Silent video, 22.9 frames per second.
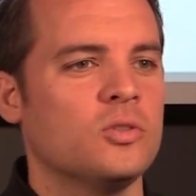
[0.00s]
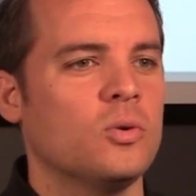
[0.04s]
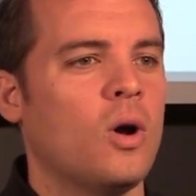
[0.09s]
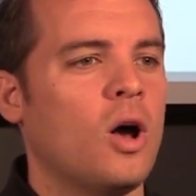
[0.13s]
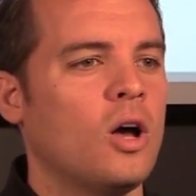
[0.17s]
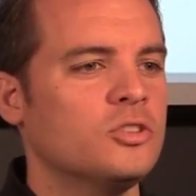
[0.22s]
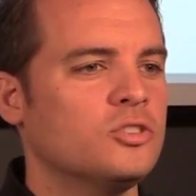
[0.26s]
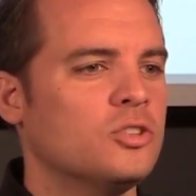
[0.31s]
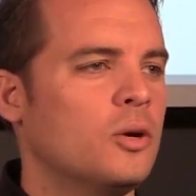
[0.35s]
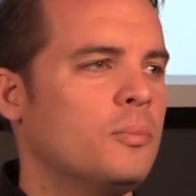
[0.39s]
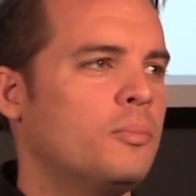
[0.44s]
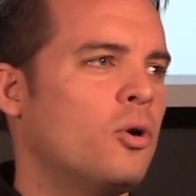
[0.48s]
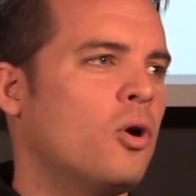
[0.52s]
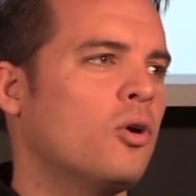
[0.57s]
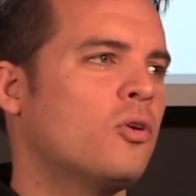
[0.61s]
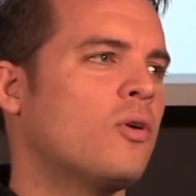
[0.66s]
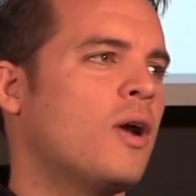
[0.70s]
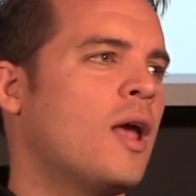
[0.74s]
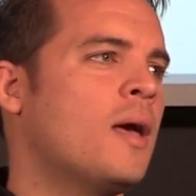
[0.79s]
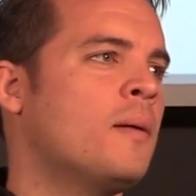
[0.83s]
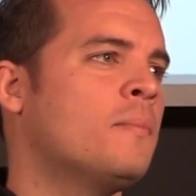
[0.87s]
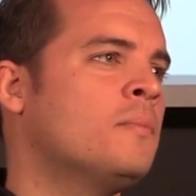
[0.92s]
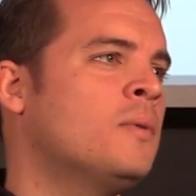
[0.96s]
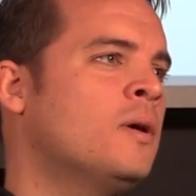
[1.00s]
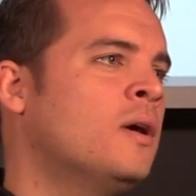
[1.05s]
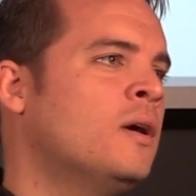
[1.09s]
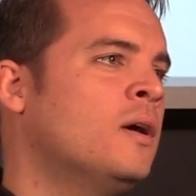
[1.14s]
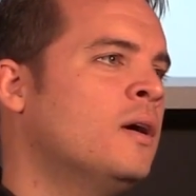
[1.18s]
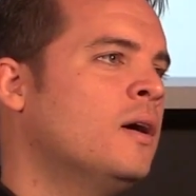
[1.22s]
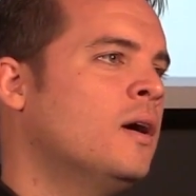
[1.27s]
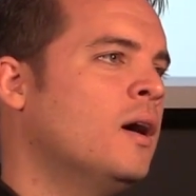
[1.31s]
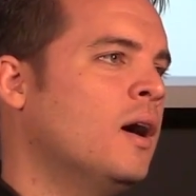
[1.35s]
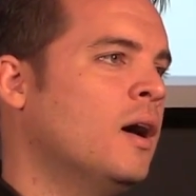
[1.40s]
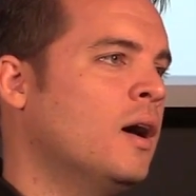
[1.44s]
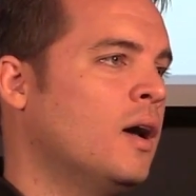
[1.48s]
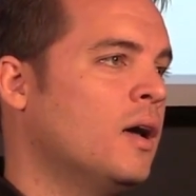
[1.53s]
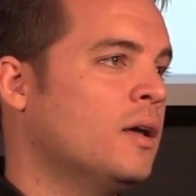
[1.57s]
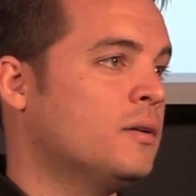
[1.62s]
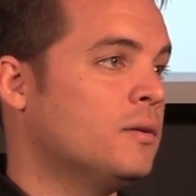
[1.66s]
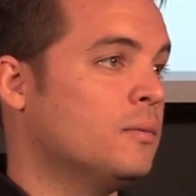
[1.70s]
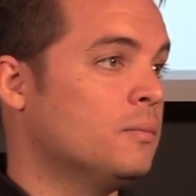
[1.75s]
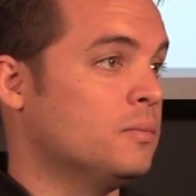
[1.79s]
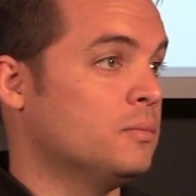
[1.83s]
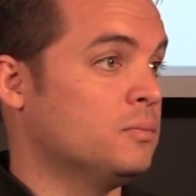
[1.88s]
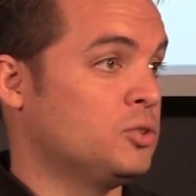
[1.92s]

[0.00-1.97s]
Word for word: to also program uh,